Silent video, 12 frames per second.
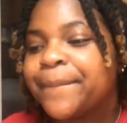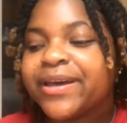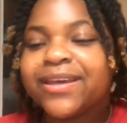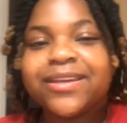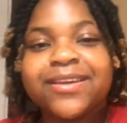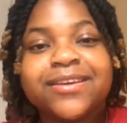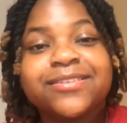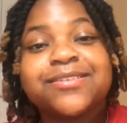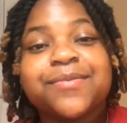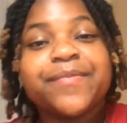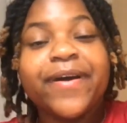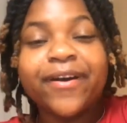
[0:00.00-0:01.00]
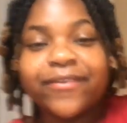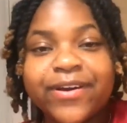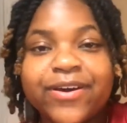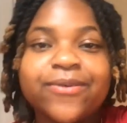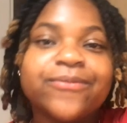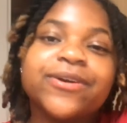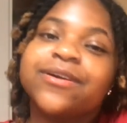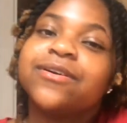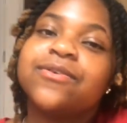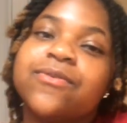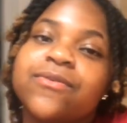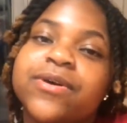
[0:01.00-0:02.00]
But yeah, tomorrow we're
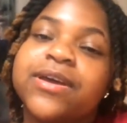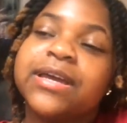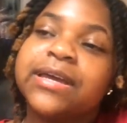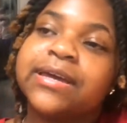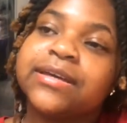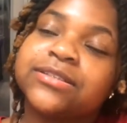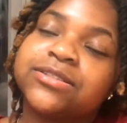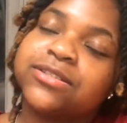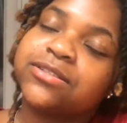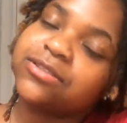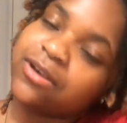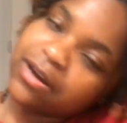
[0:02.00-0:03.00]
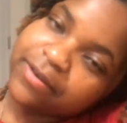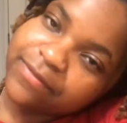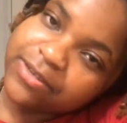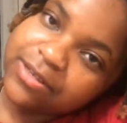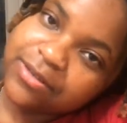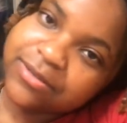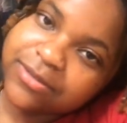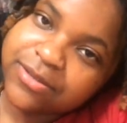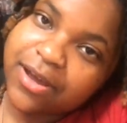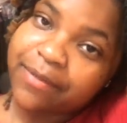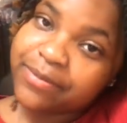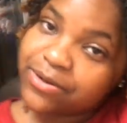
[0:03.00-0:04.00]
going to Starkville.
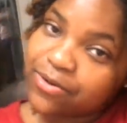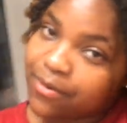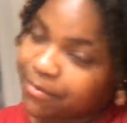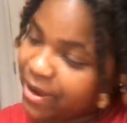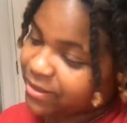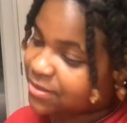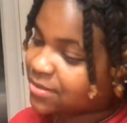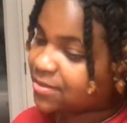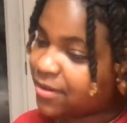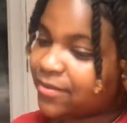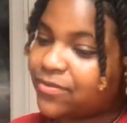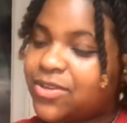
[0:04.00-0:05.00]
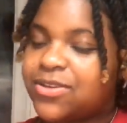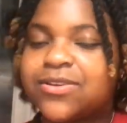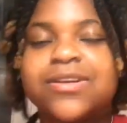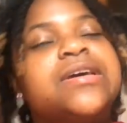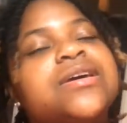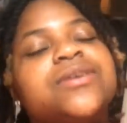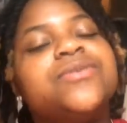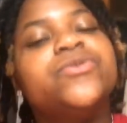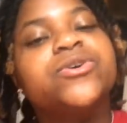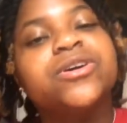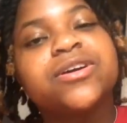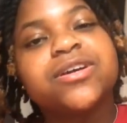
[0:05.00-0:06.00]
So I'll be going back to Starkville.
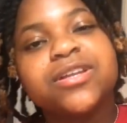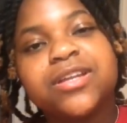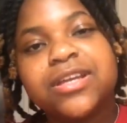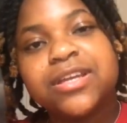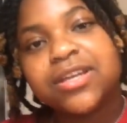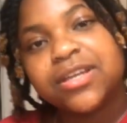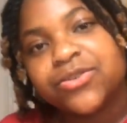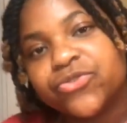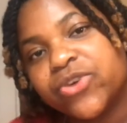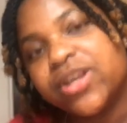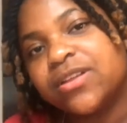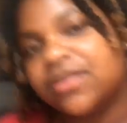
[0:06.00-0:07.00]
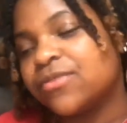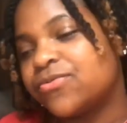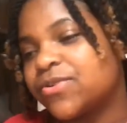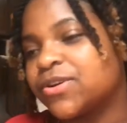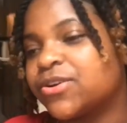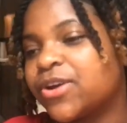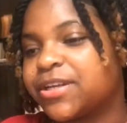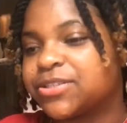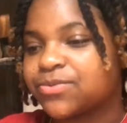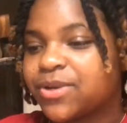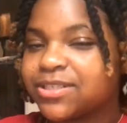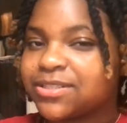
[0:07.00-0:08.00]
We're gonna get ready for
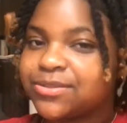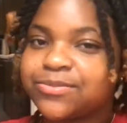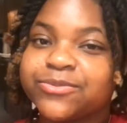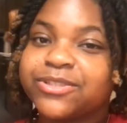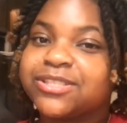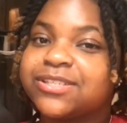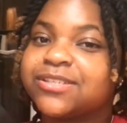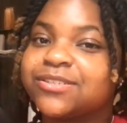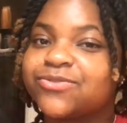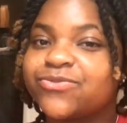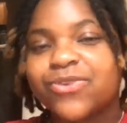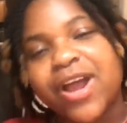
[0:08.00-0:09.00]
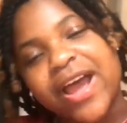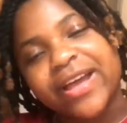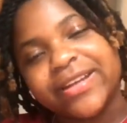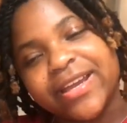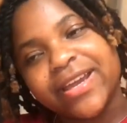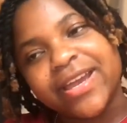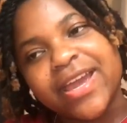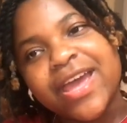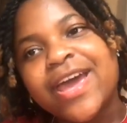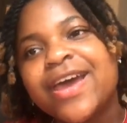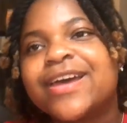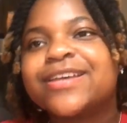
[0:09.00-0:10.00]
graduation, which is Friday.
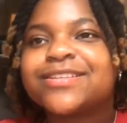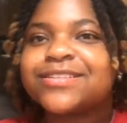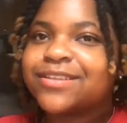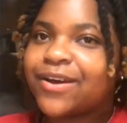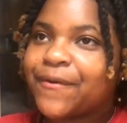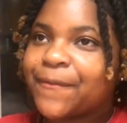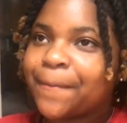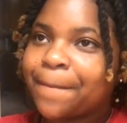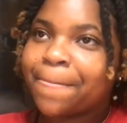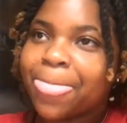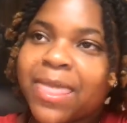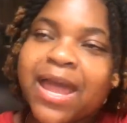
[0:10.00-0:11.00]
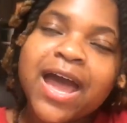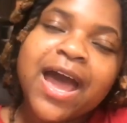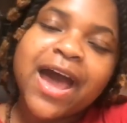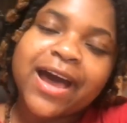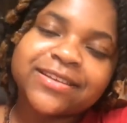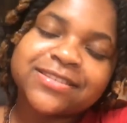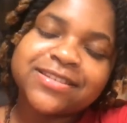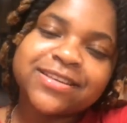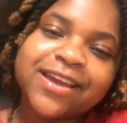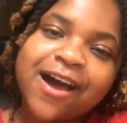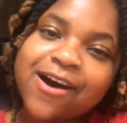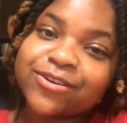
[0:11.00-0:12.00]
So I'll see
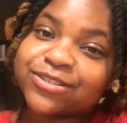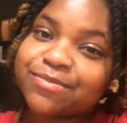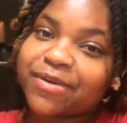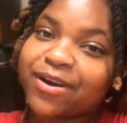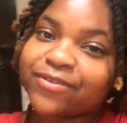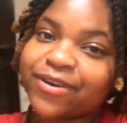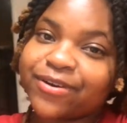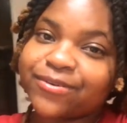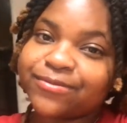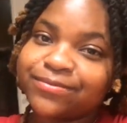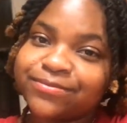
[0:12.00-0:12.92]
y'all tomorrow.